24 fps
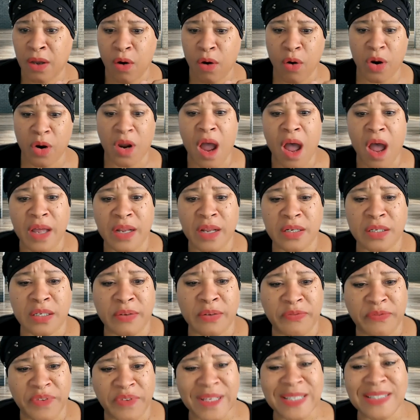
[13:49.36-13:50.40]
or gone
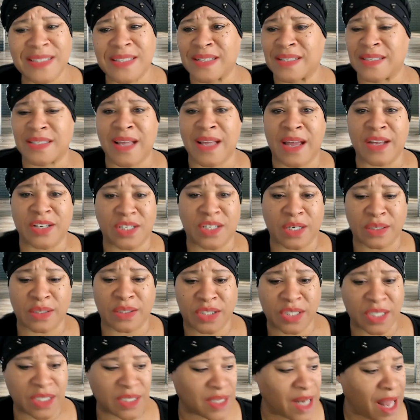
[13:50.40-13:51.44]
to visit Sasha?
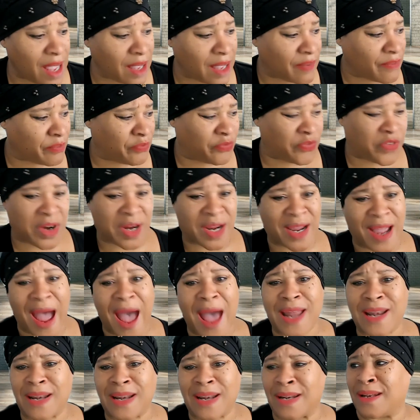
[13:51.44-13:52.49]
She's like
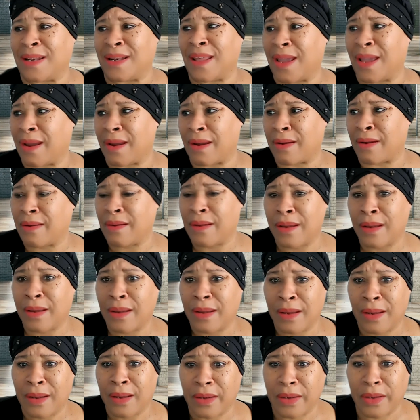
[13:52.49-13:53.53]
forgotten there.
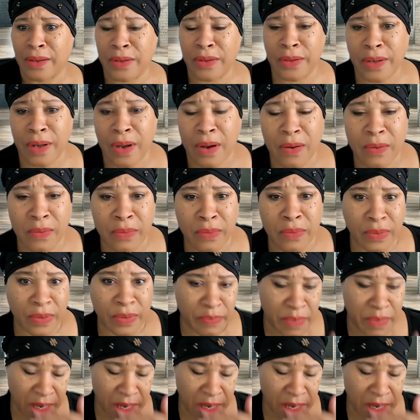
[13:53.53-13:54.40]
You know,